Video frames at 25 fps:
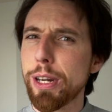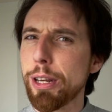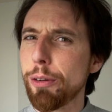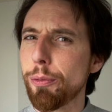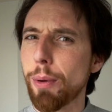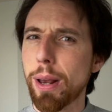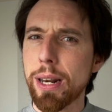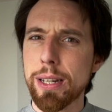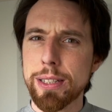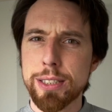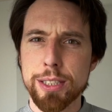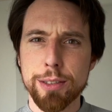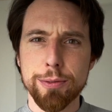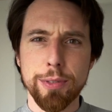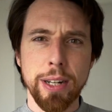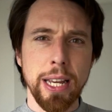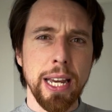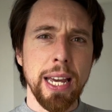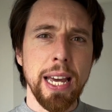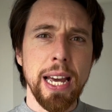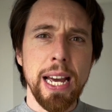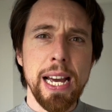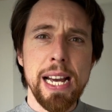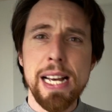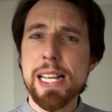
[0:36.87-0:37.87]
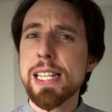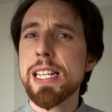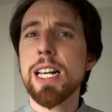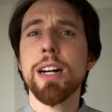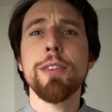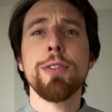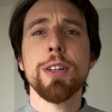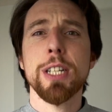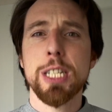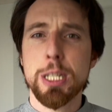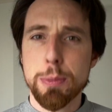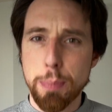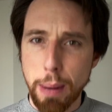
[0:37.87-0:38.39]
relatively
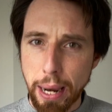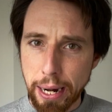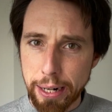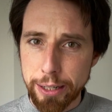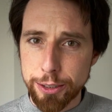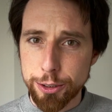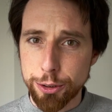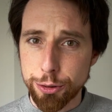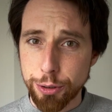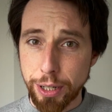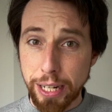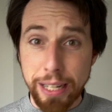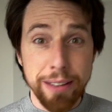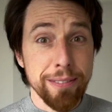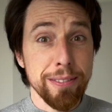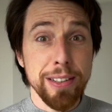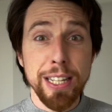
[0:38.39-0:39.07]
self-explanatory.